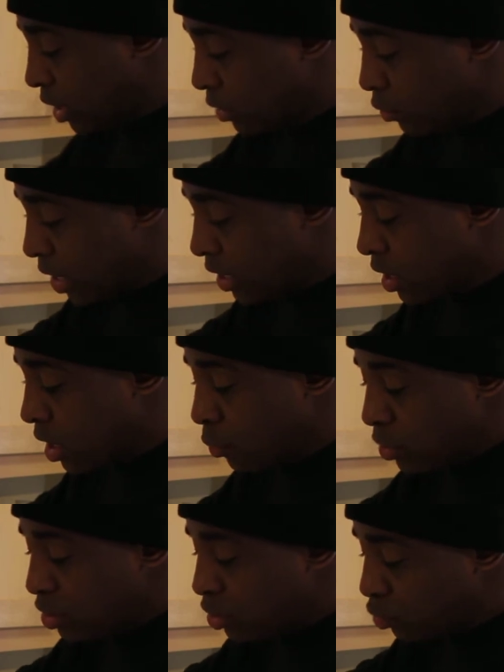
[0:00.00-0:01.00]
already.
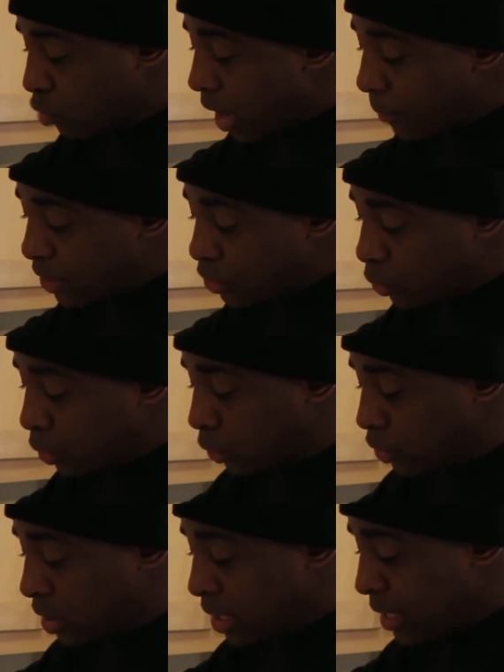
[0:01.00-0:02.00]
We're using ramen
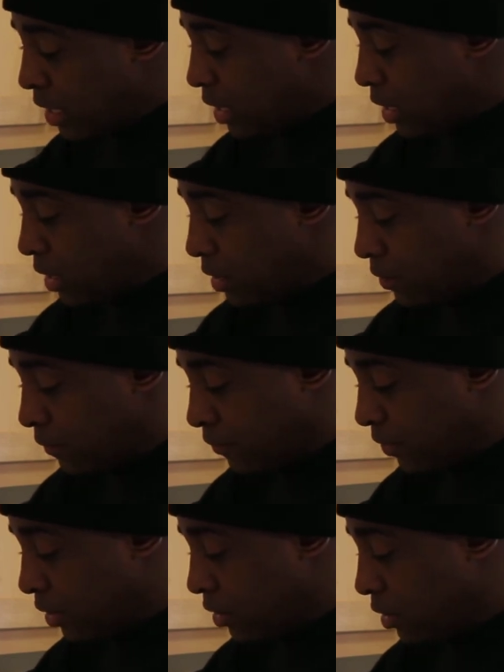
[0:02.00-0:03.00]
noodles and
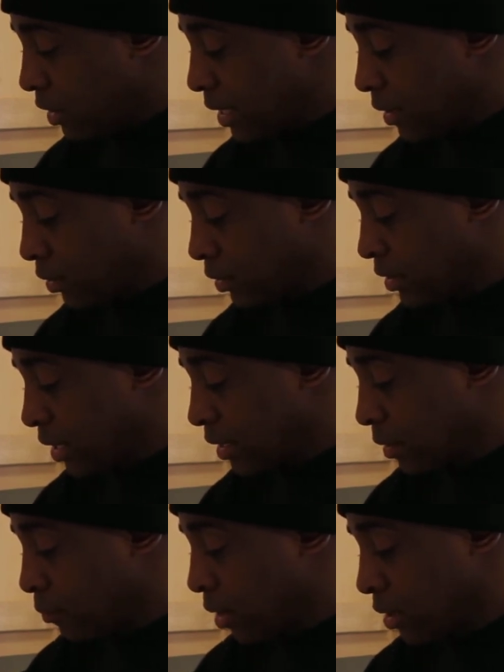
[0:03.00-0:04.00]
they only take
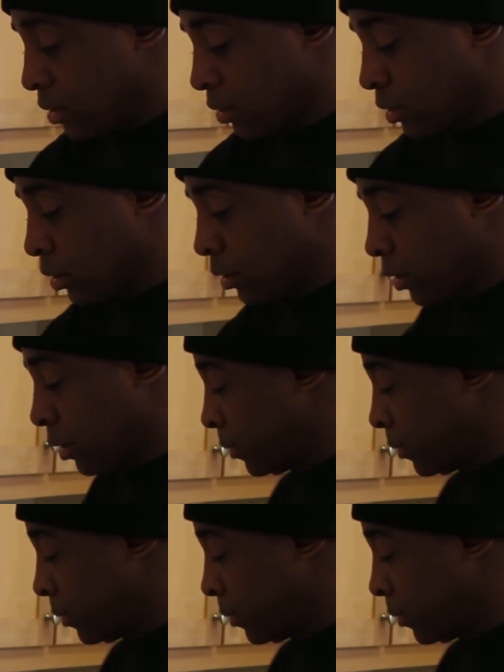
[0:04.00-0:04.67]
a minute to cook.